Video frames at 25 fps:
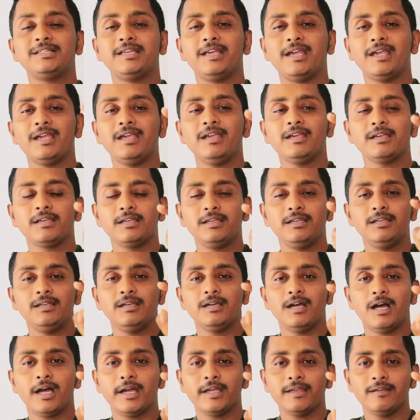E E
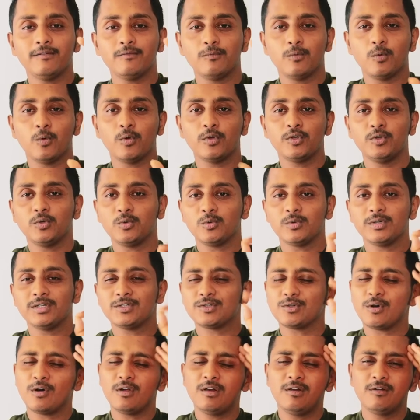I O U
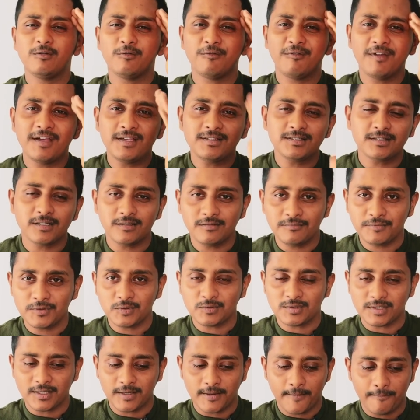is always
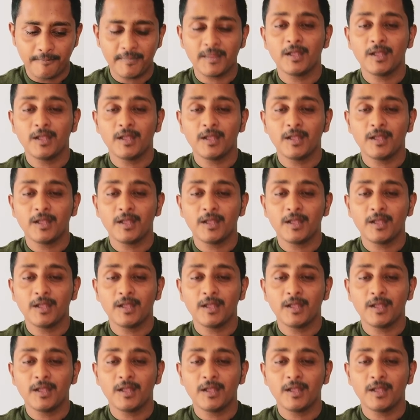confusing.